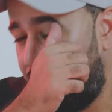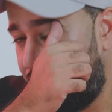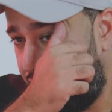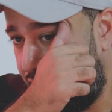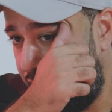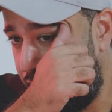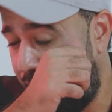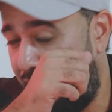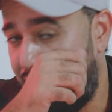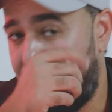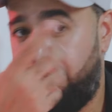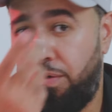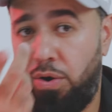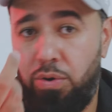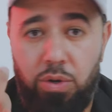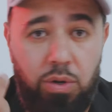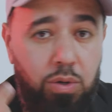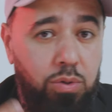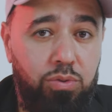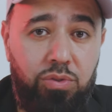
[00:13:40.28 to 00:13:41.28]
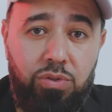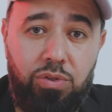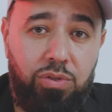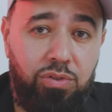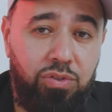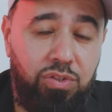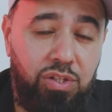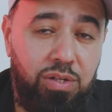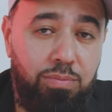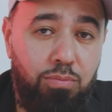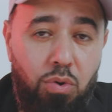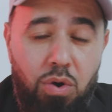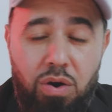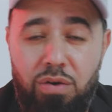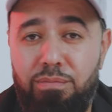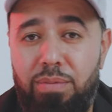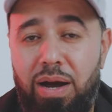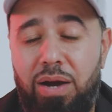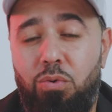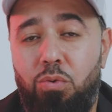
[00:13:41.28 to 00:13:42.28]
see my photos or see more
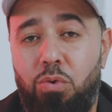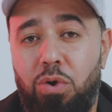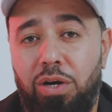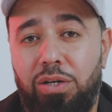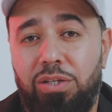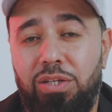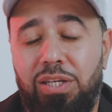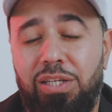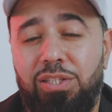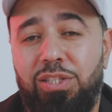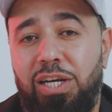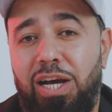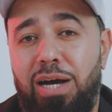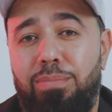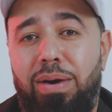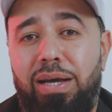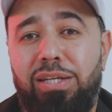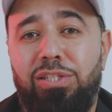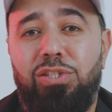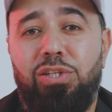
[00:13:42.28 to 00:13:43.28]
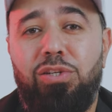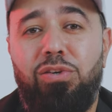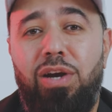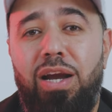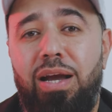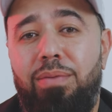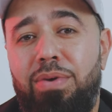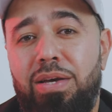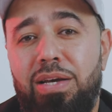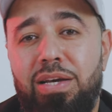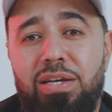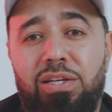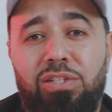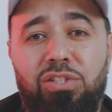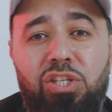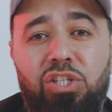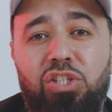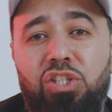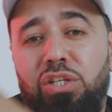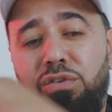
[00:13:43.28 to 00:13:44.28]
of my work, you can check out my Instagram,
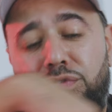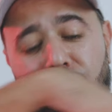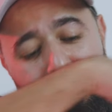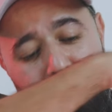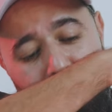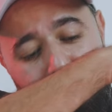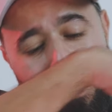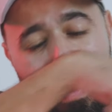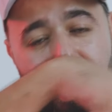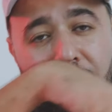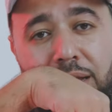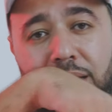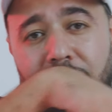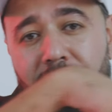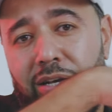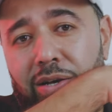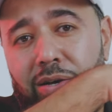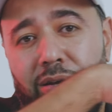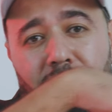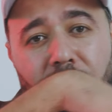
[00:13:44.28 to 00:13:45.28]
TG from Dubai,